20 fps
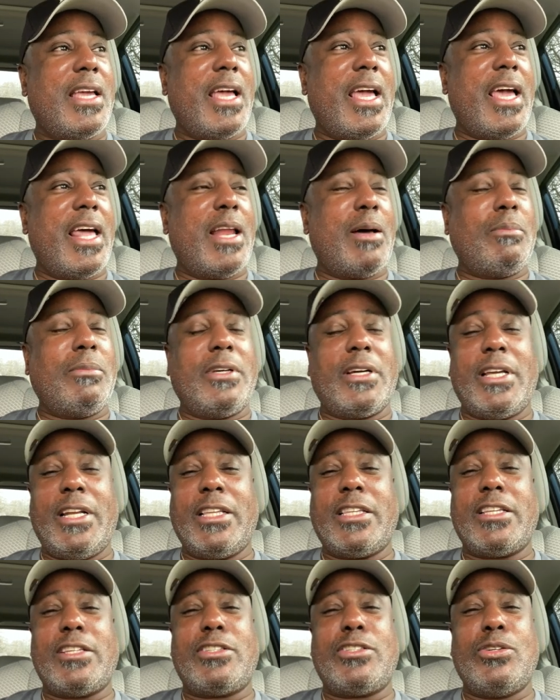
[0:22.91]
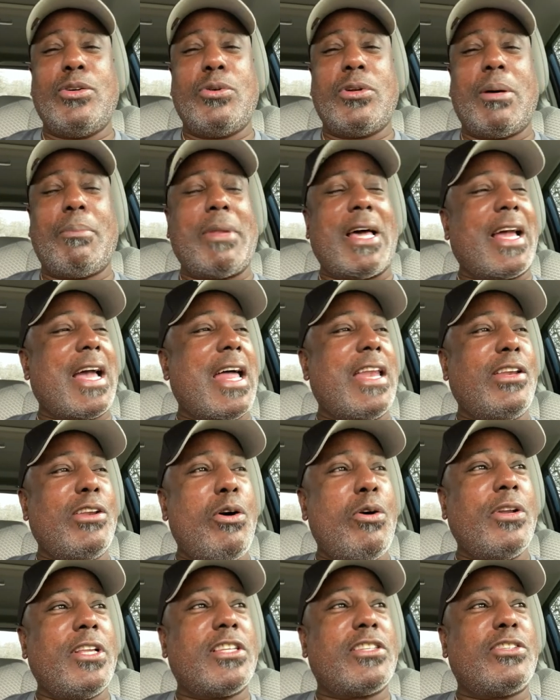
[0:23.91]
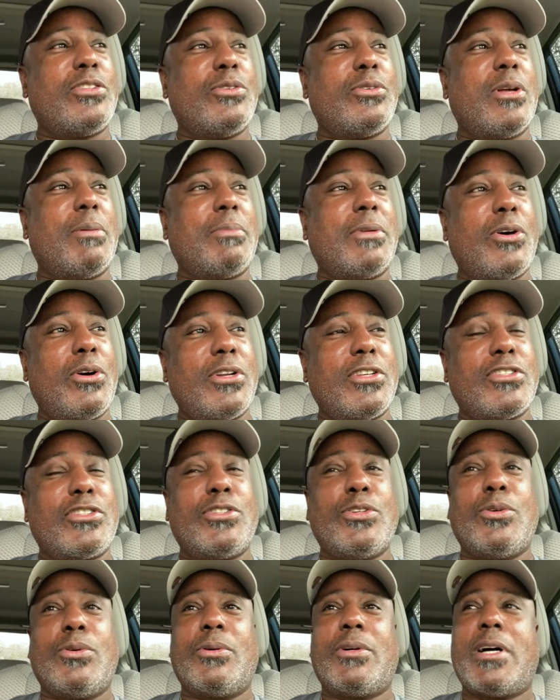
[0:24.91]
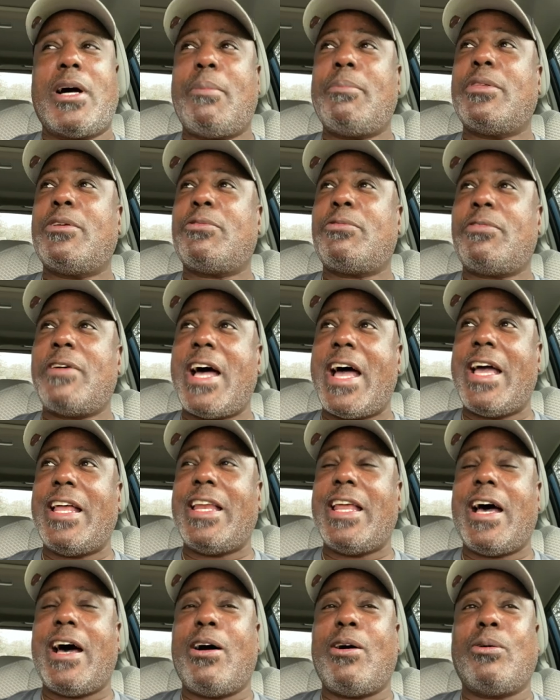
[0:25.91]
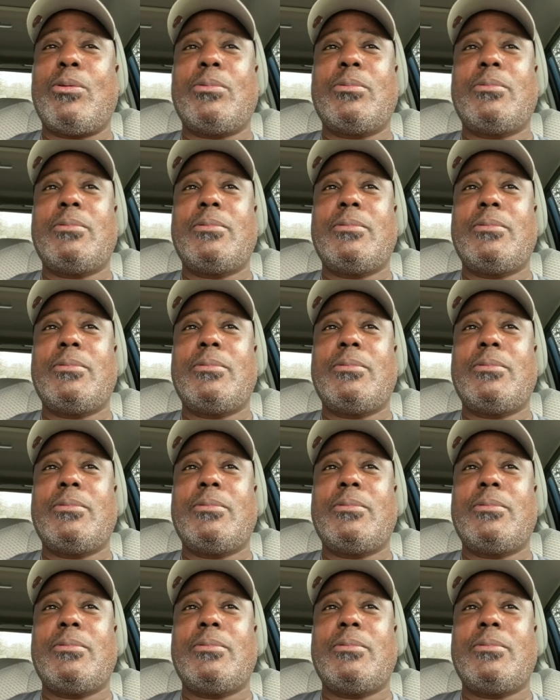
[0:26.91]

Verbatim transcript: And I'm looking at this dude. I'm like, I know this dude. I know this dude. Come to find out,